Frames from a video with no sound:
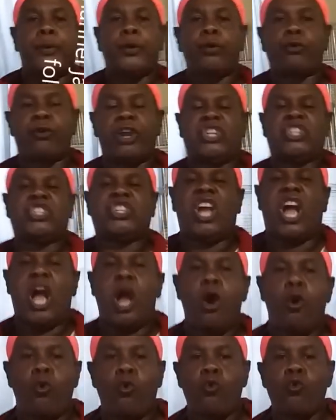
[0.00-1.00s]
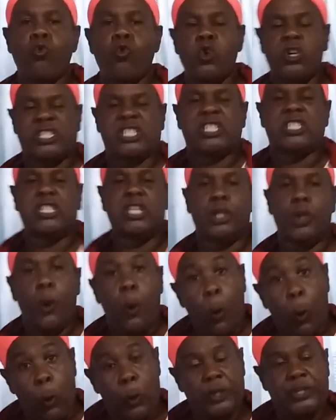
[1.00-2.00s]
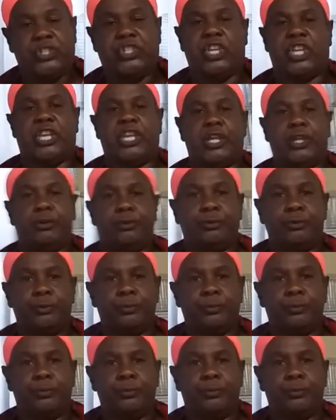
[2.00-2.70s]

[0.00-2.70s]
pressure roasted whole chicken.